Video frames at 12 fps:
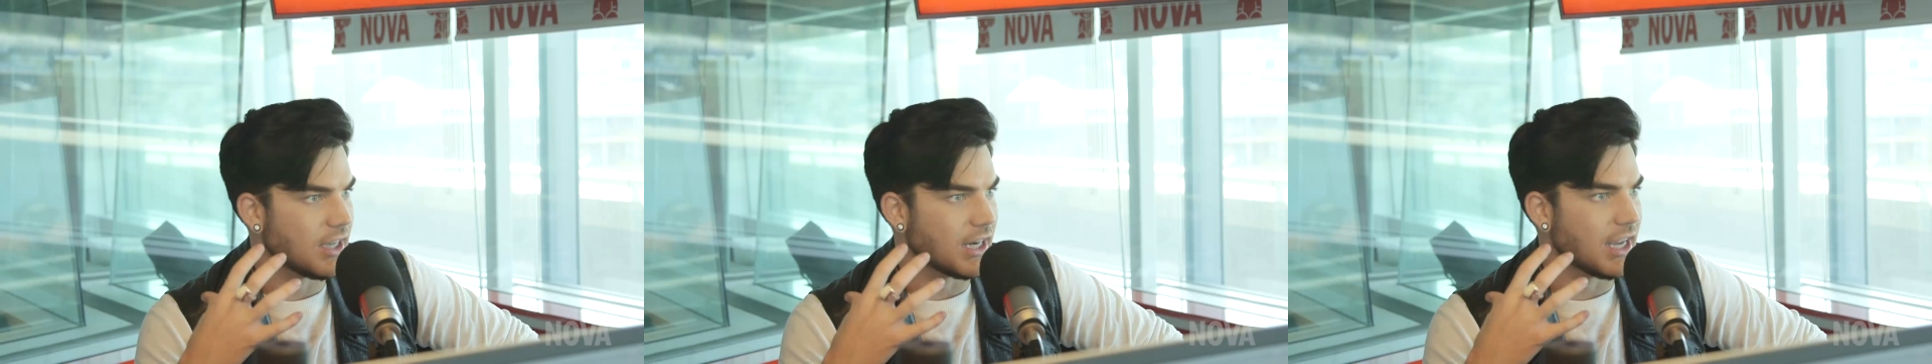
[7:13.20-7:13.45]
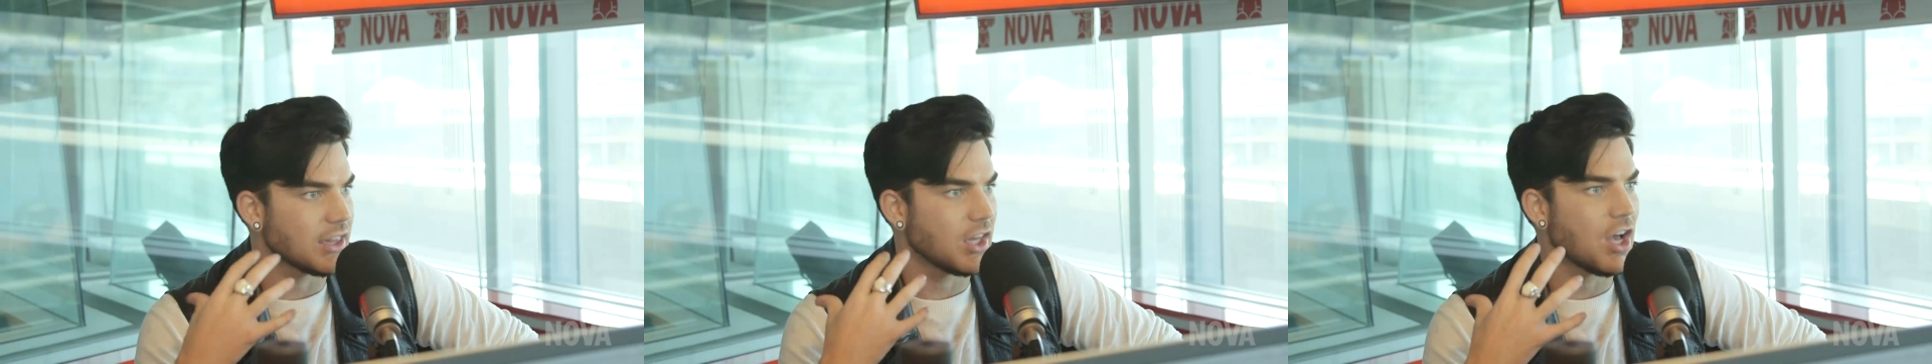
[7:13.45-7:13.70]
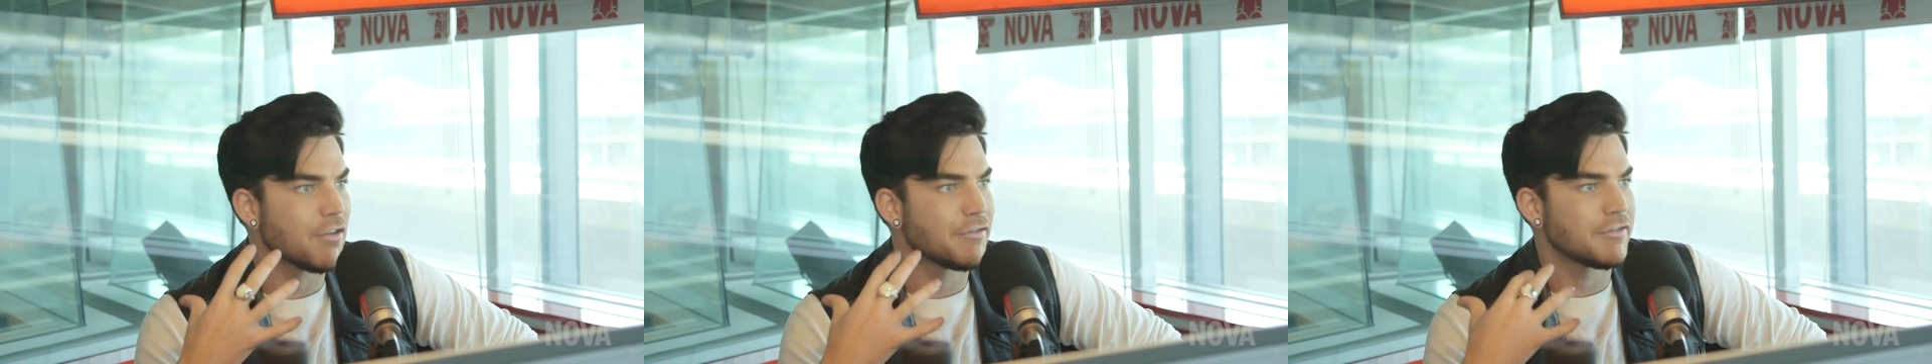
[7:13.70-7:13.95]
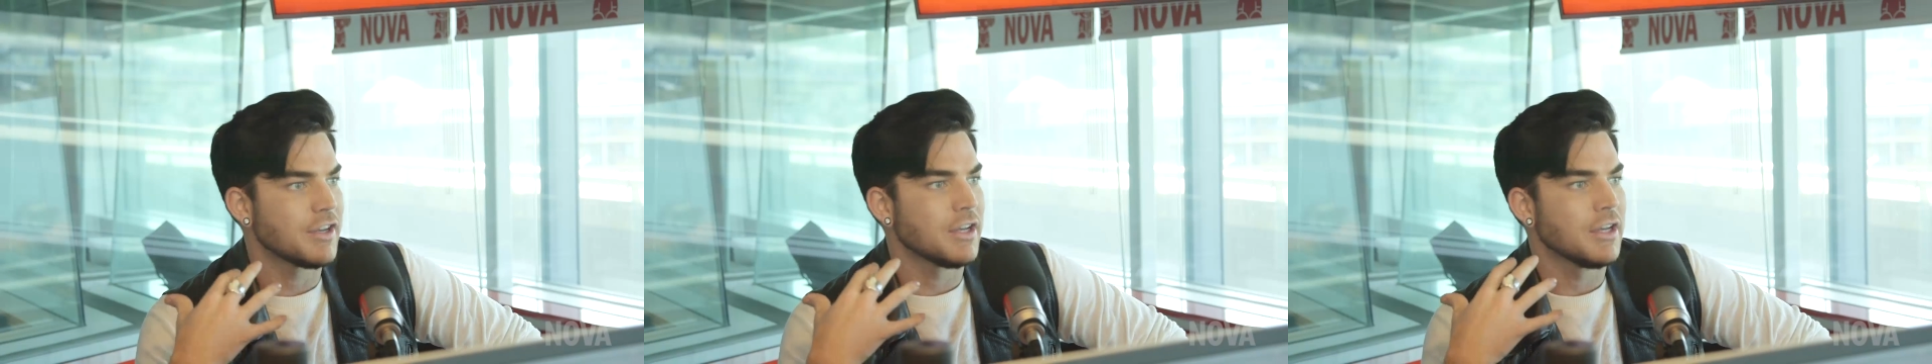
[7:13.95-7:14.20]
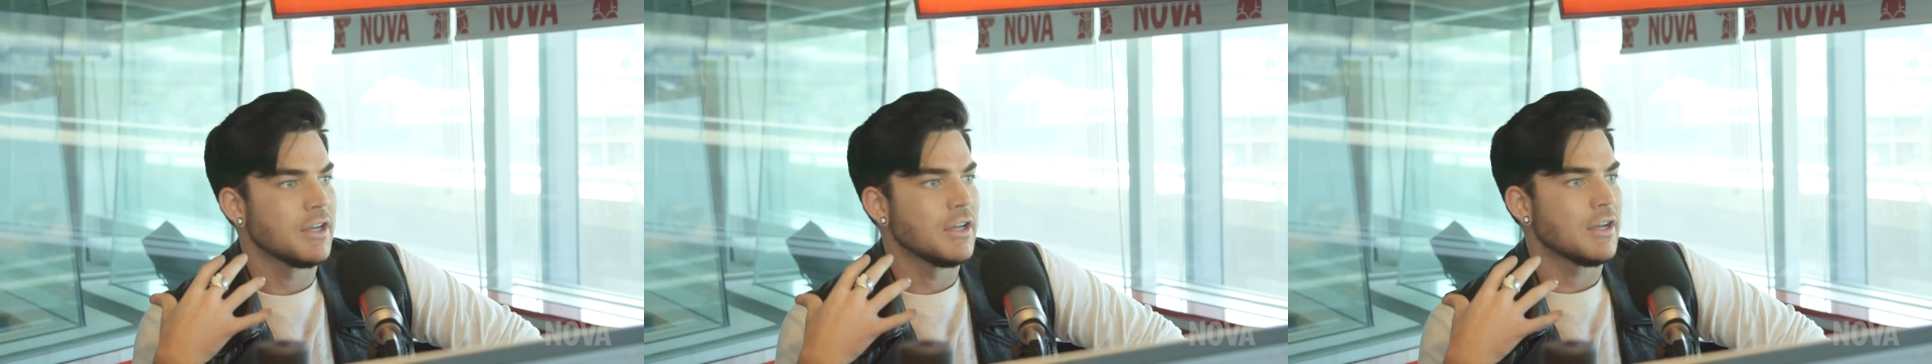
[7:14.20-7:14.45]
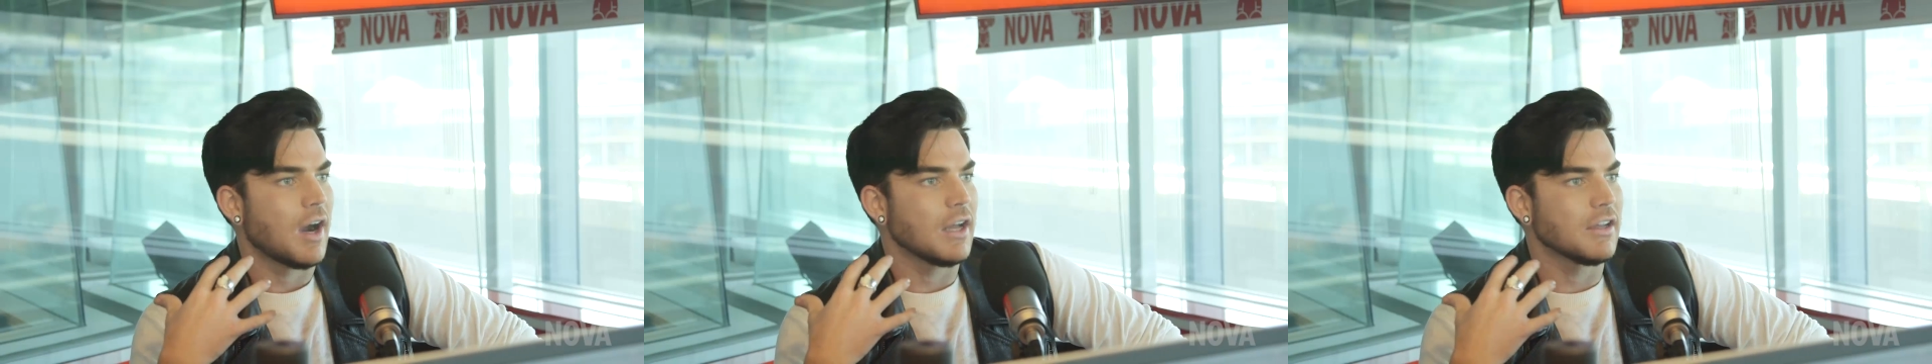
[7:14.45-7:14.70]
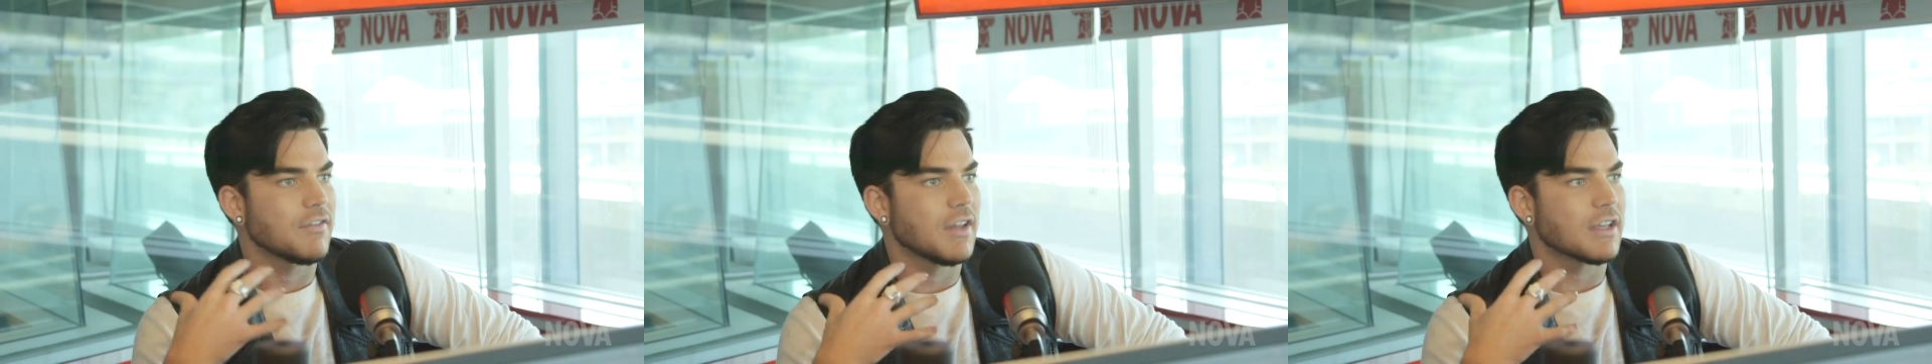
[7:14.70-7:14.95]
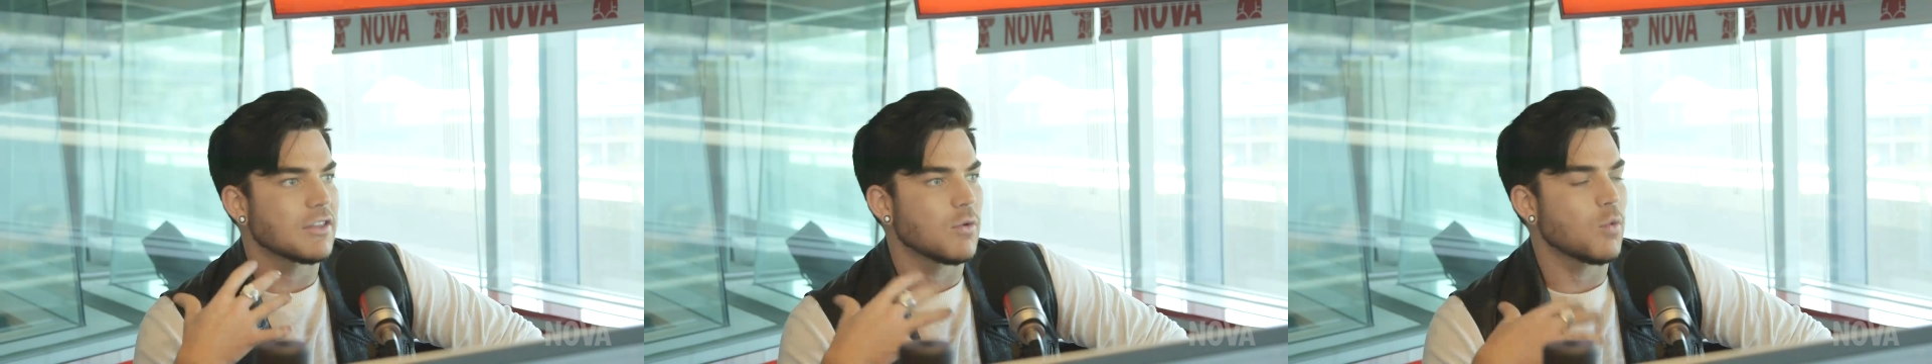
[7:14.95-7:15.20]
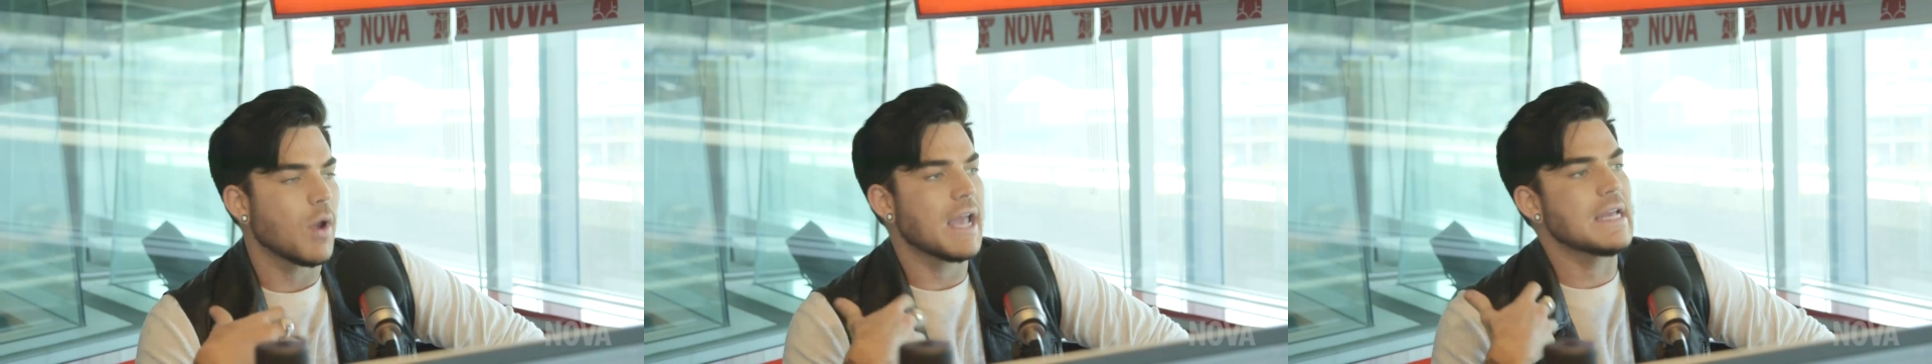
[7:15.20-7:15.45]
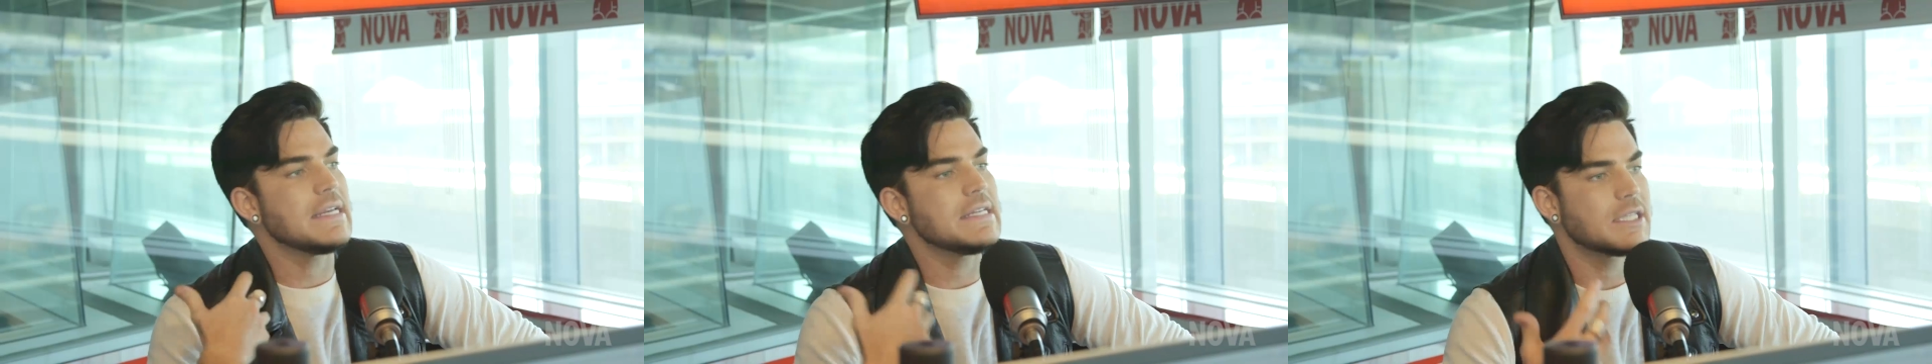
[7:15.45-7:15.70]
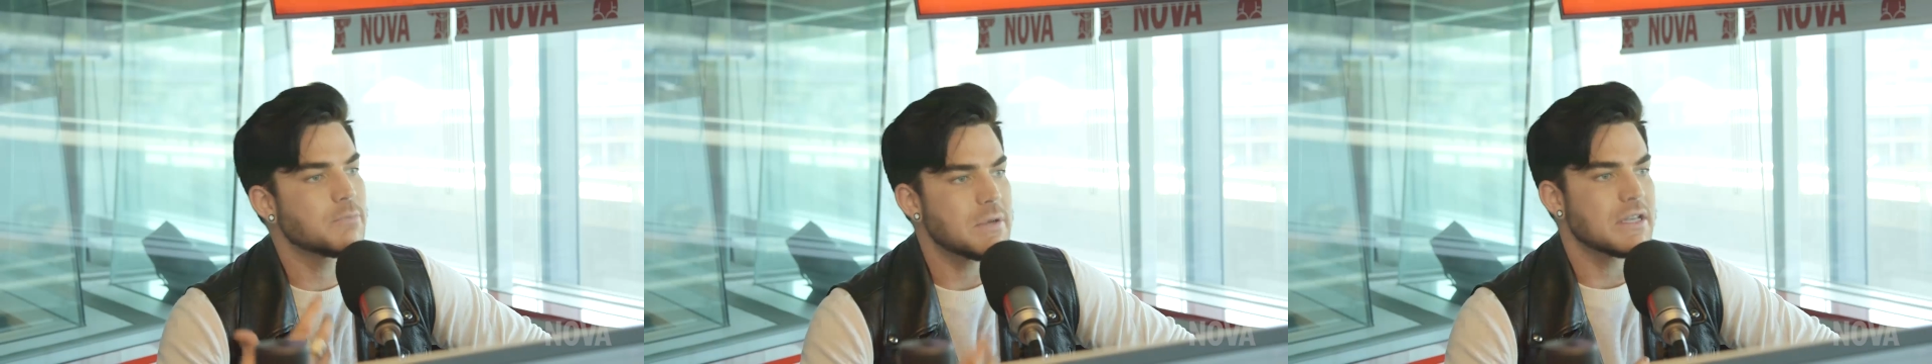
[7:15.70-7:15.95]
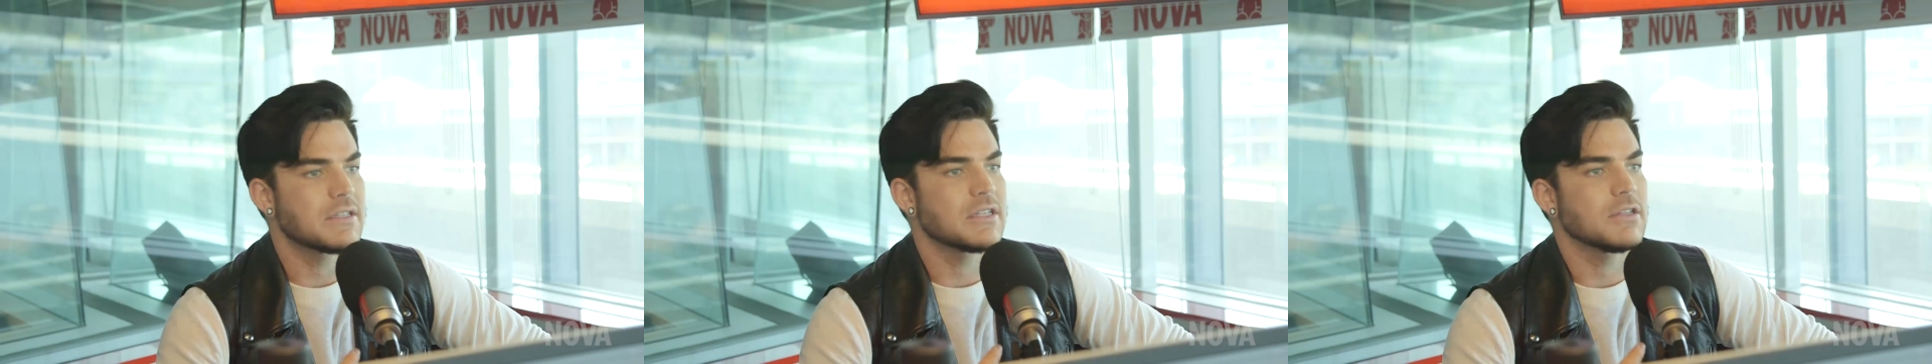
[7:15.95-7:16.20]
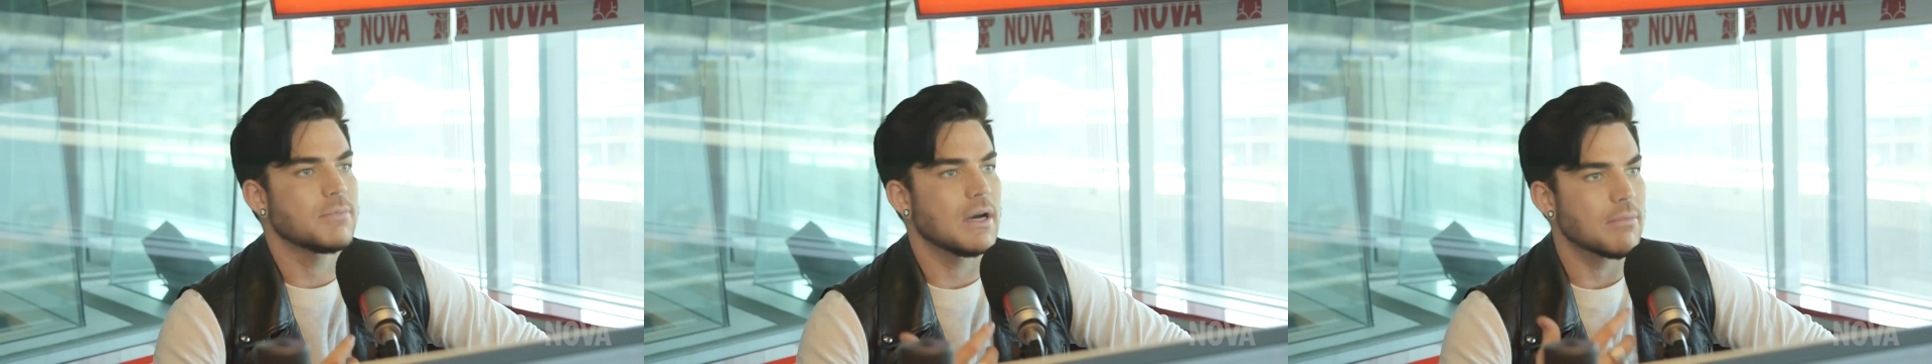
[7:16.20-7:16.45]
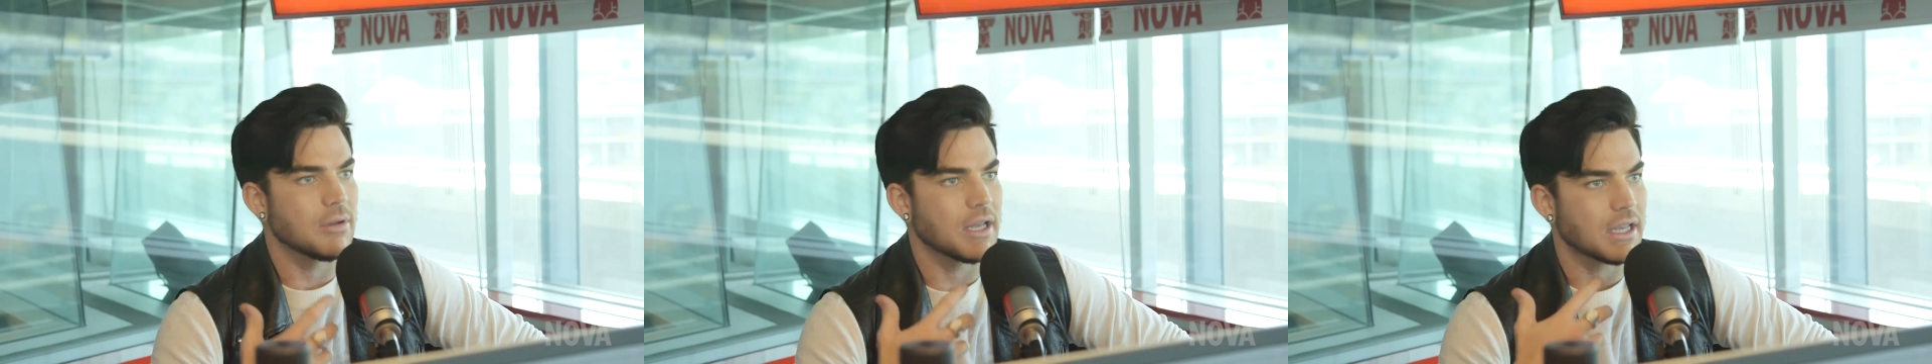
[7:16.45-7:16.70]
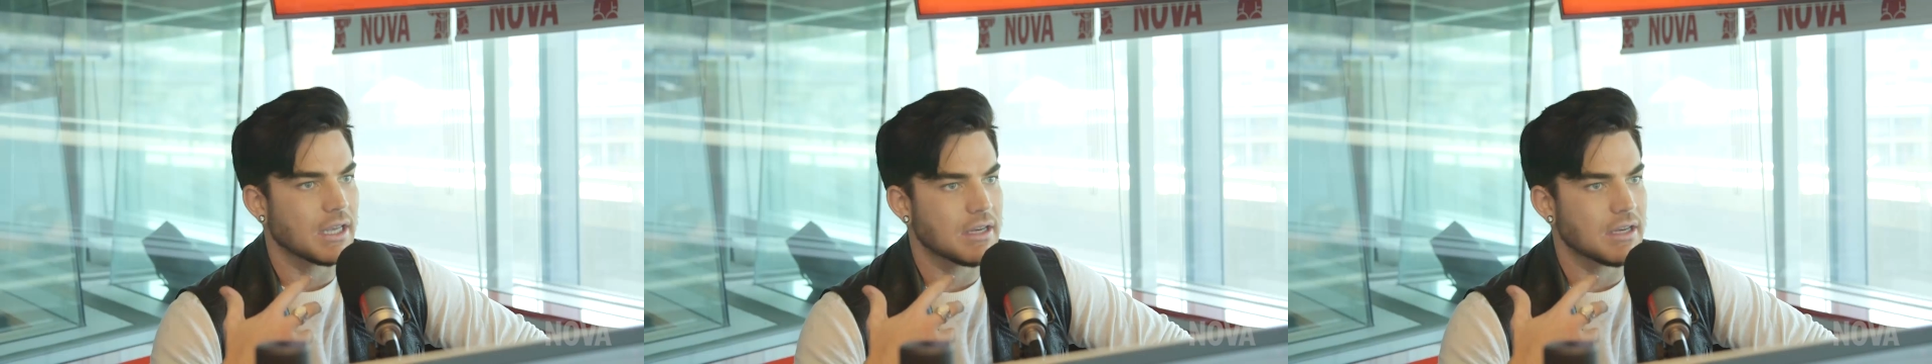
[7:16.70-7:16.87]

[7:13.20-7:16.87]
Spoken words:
Like I love like the way he speaks to the public,